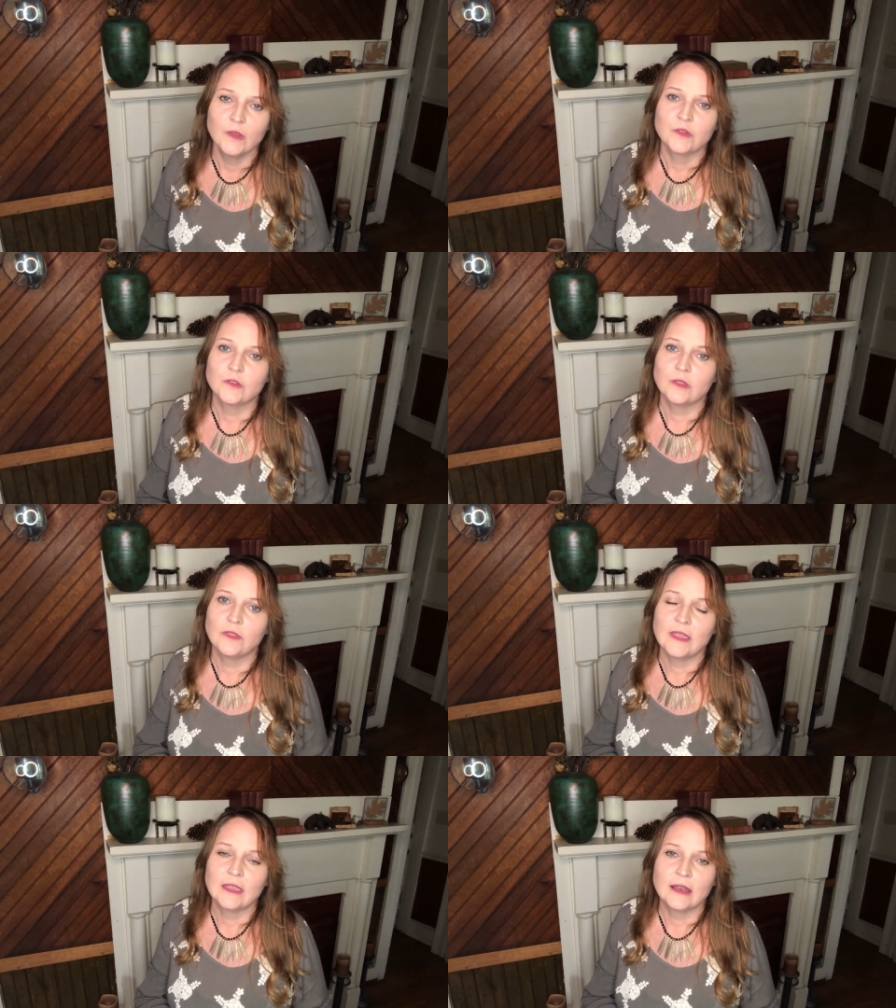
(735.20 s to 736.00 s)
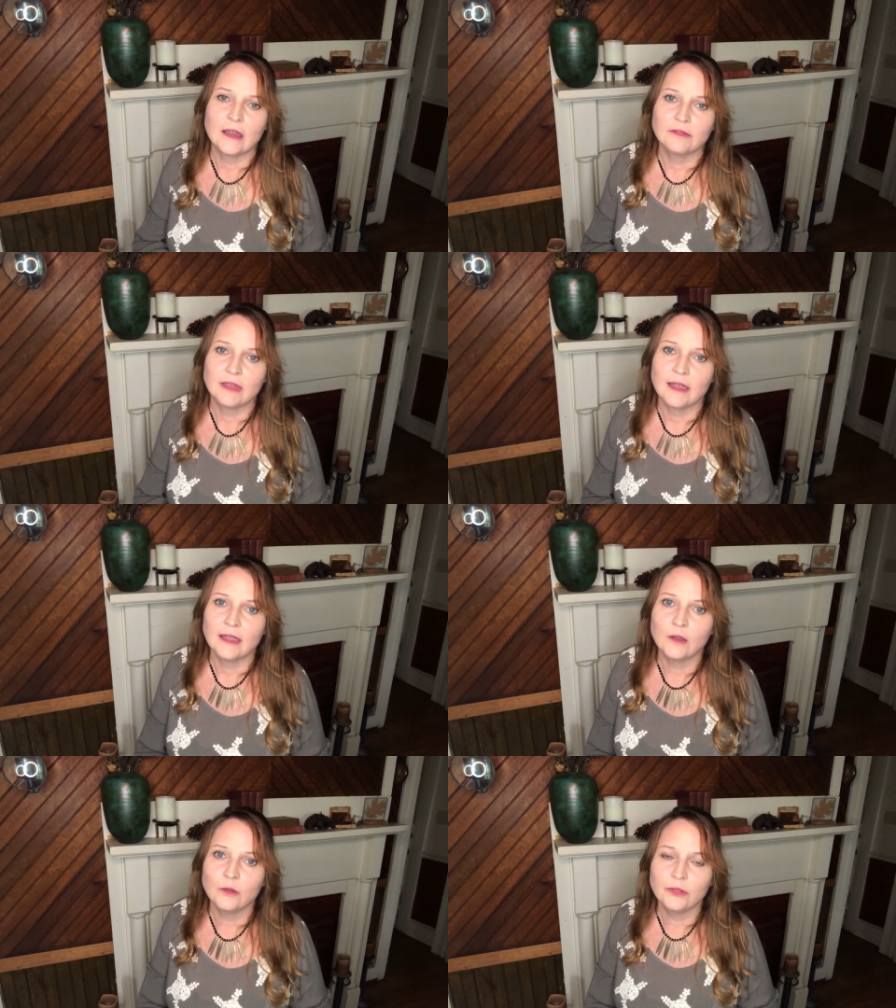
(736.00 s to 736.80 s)
so that they can have the
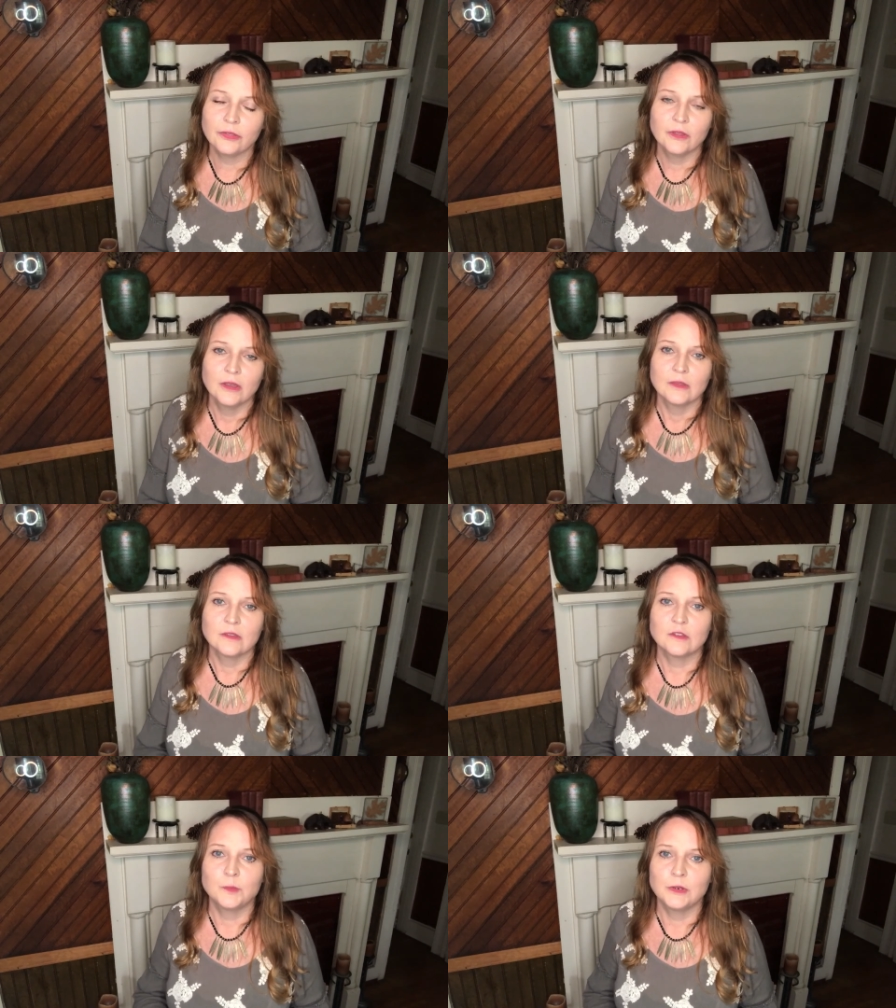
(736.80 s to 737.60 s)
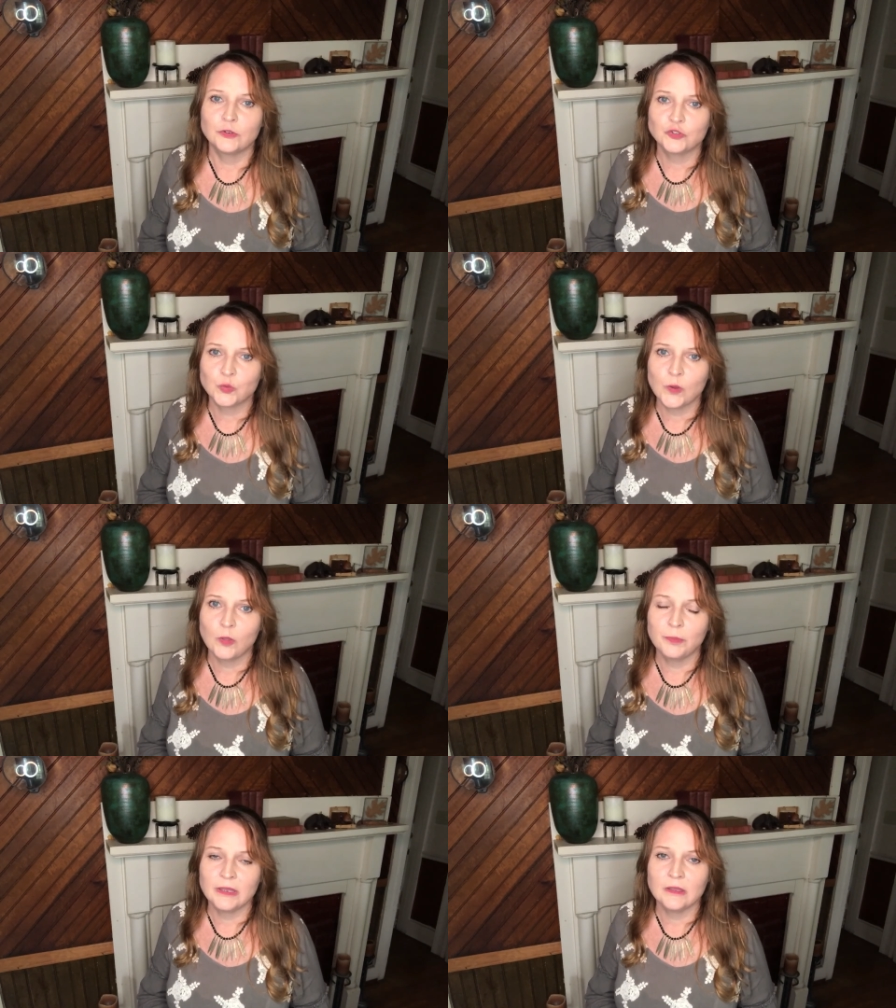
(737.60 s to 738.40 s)
health, the spiritual
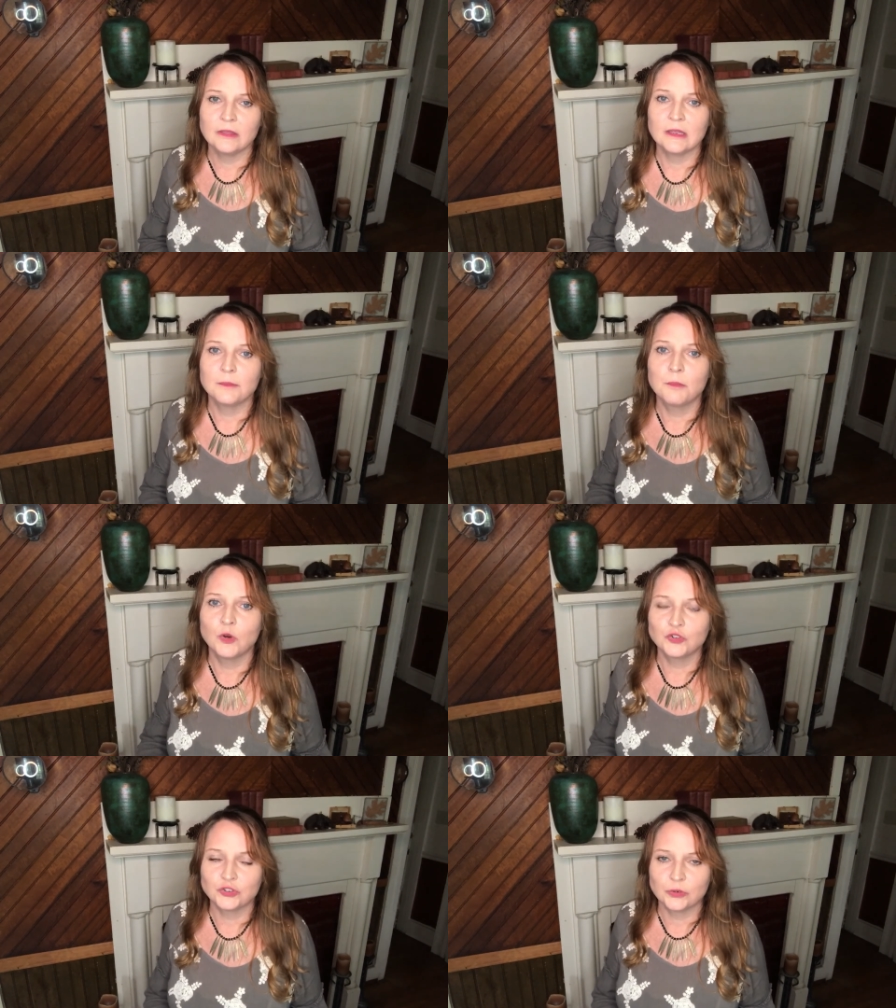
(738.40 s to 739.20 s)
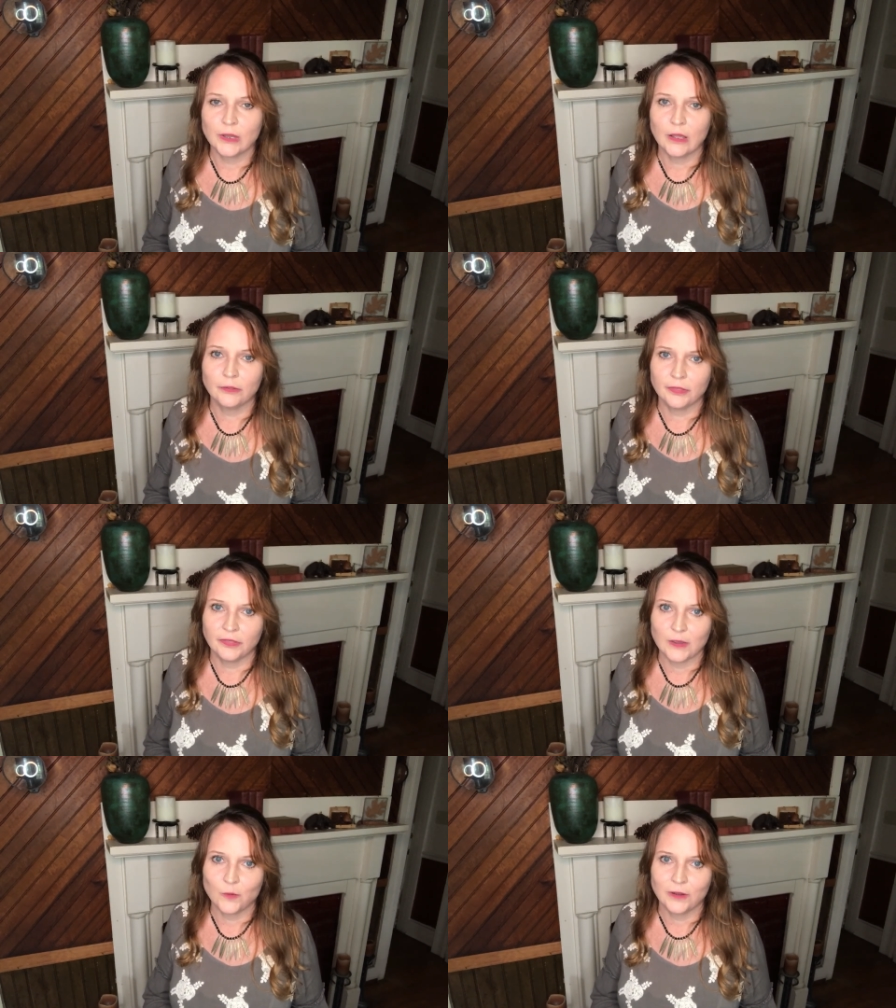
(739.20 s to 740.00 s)
well-being, the emotional health that
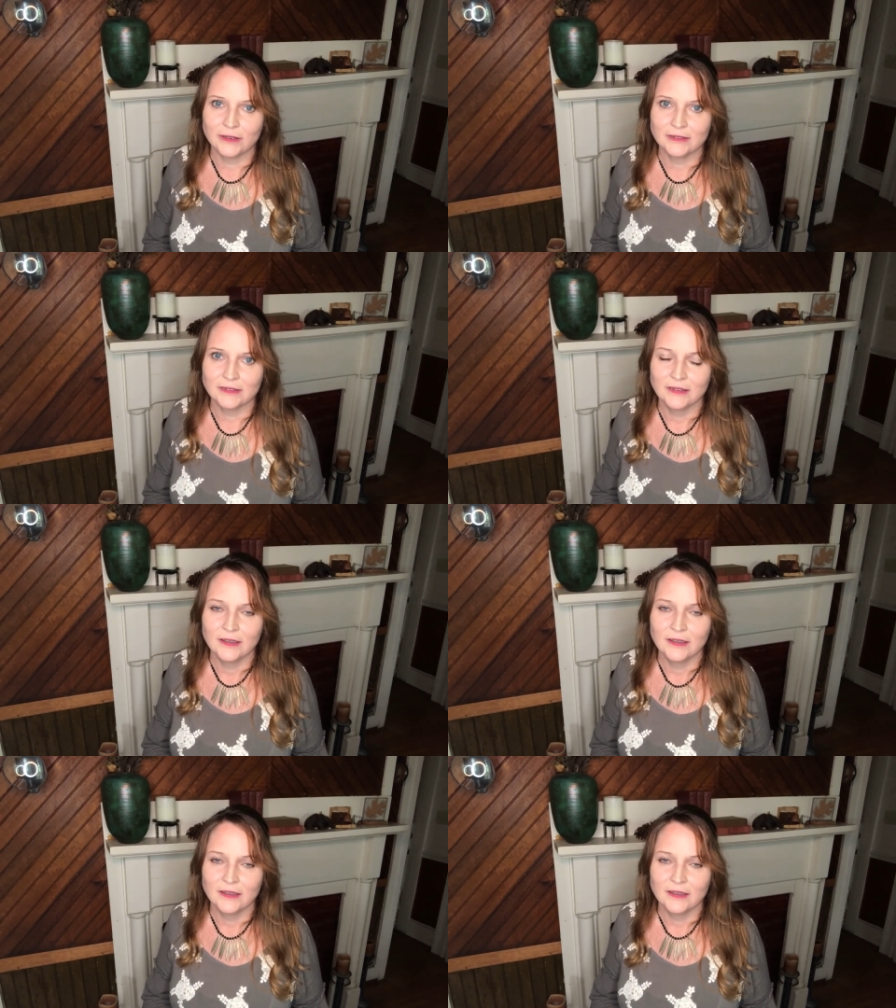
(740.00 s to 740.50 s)
they want.